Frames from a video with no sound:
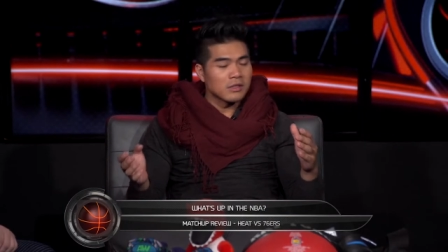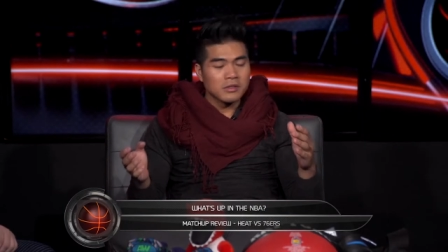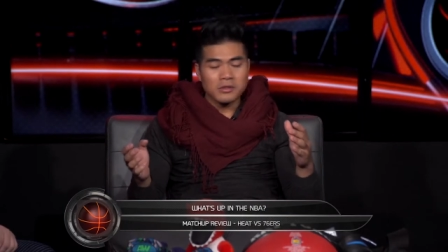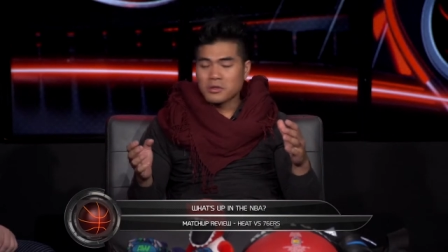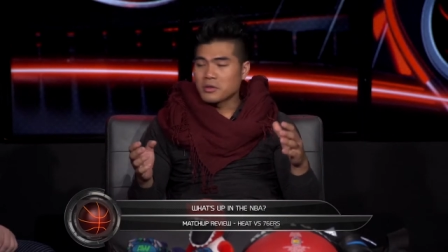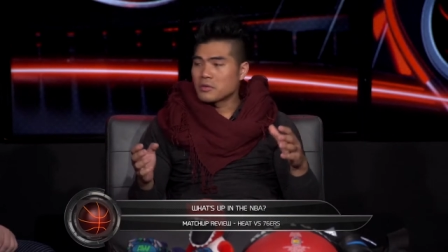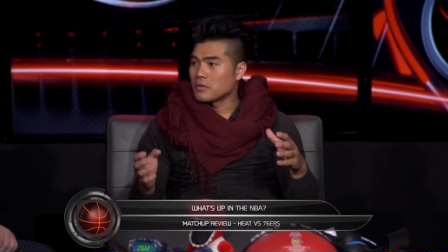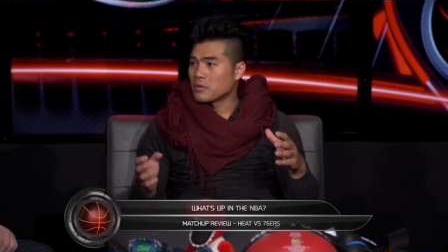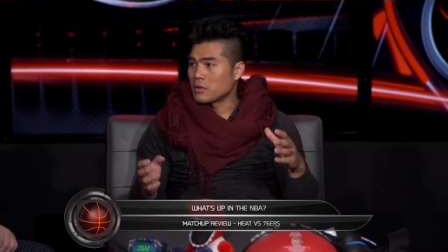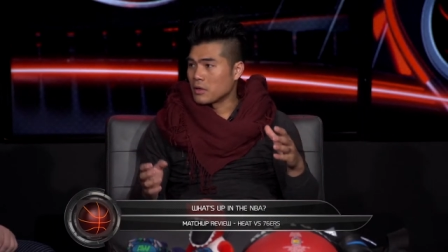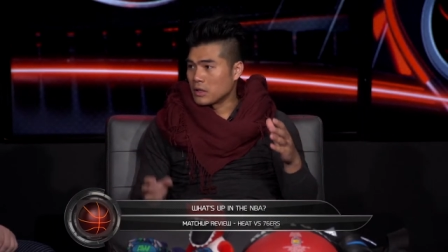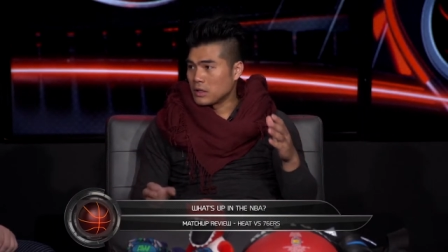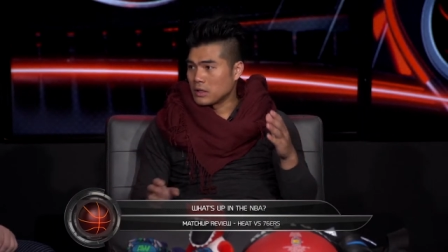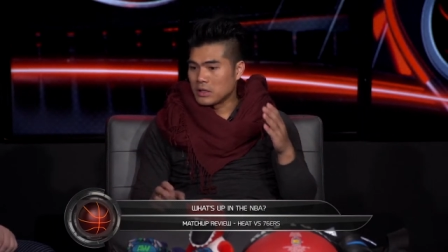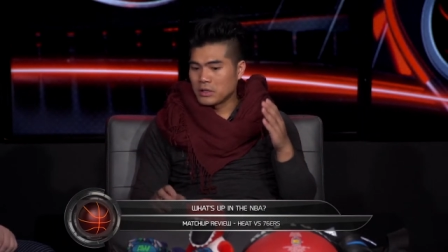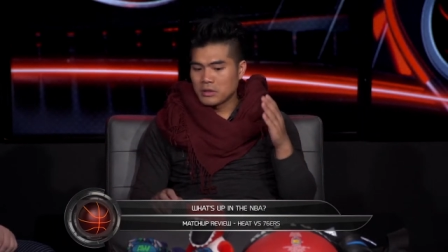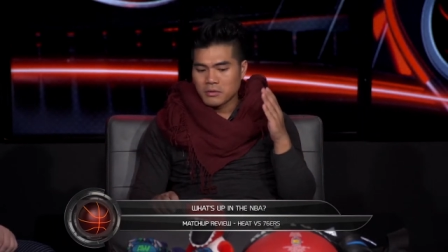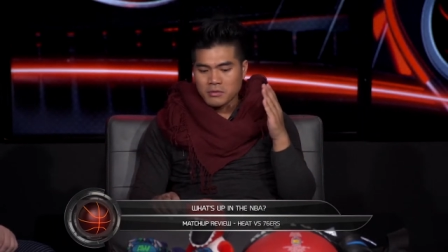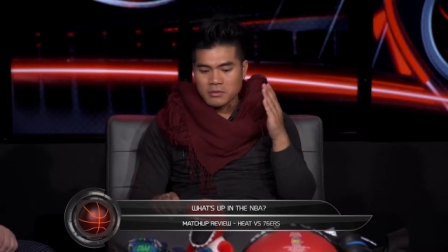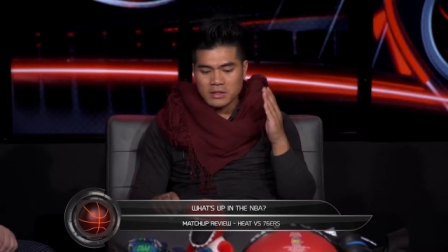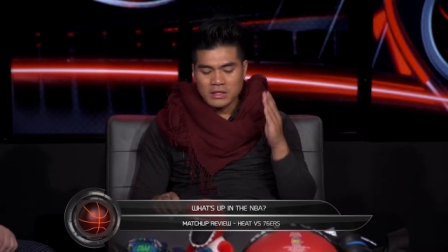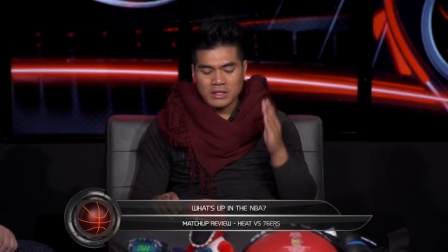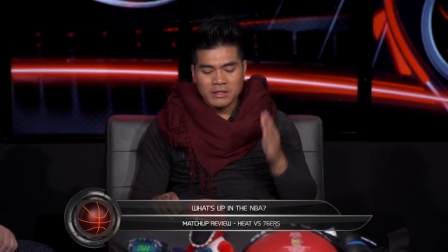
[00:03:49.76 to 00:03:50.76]
The uh, you
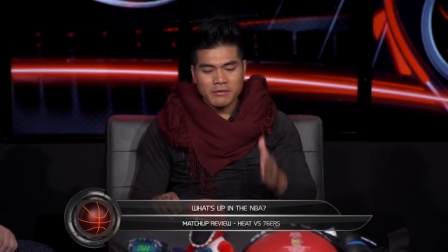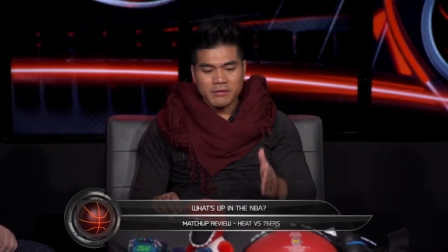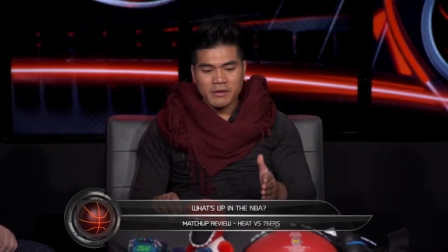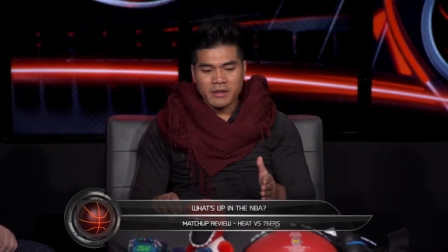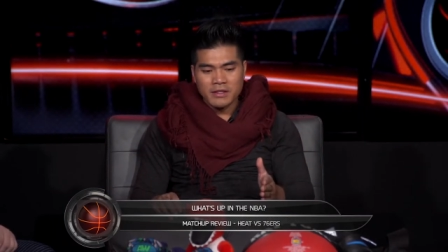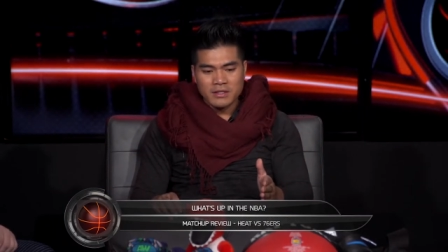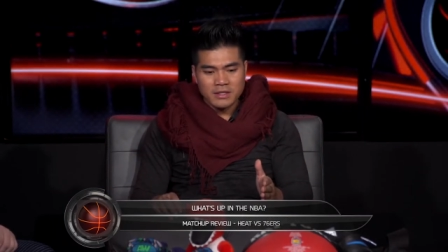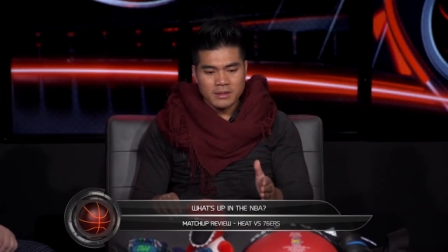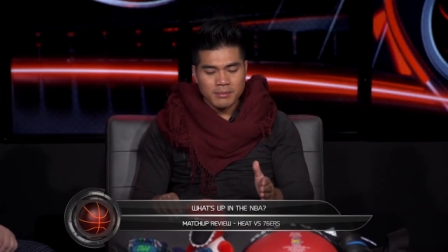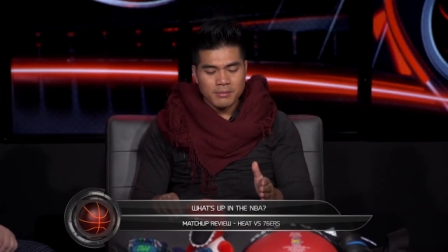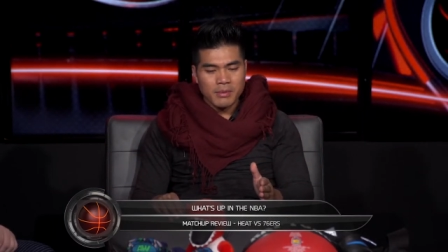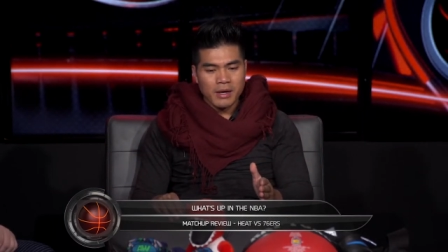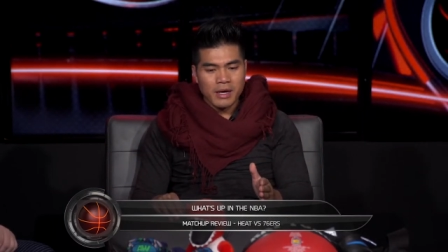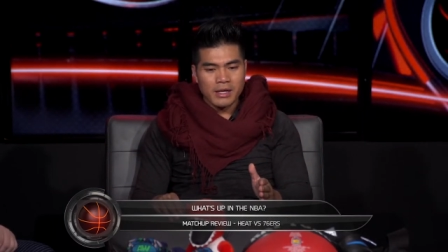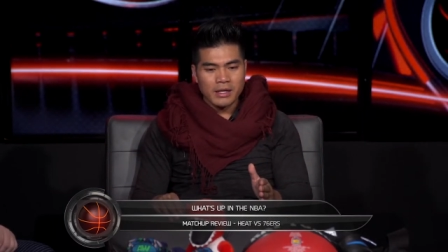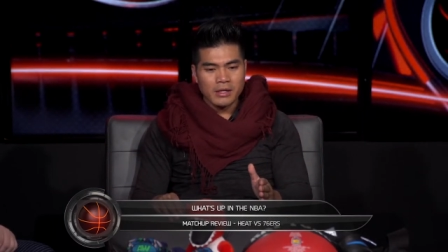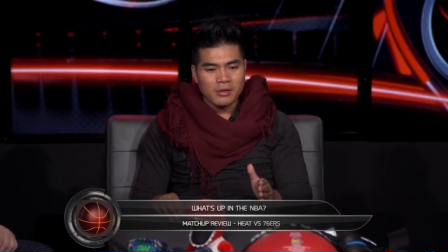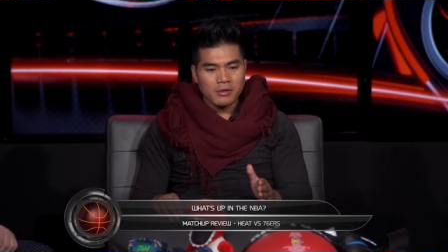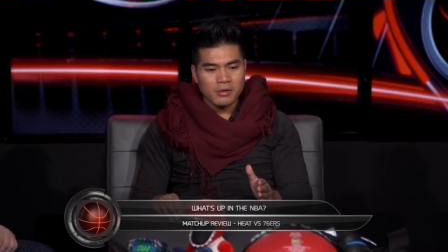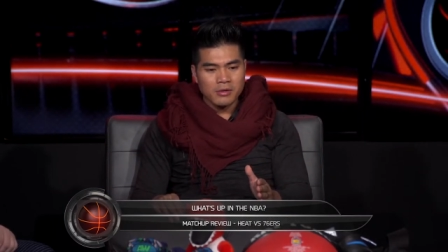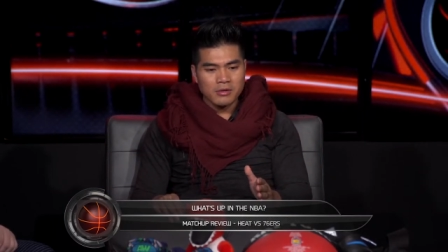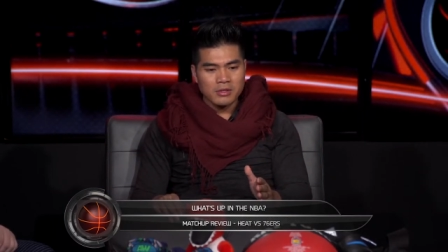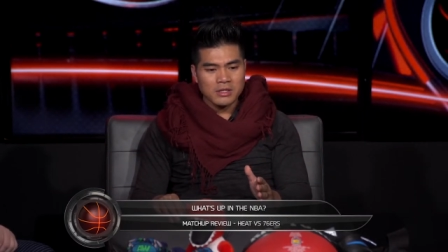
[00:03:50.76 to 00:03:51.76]
know
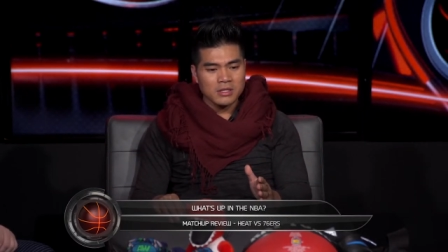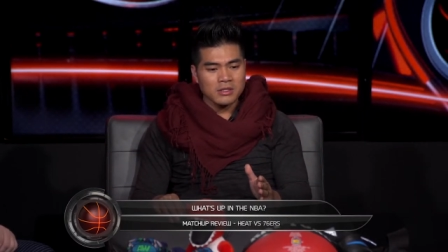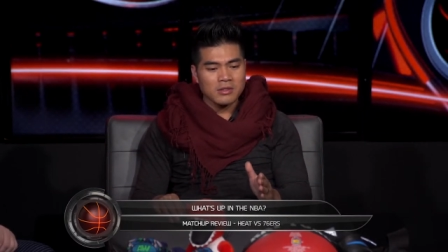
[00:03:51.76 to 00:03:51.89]
defensive-minded coach.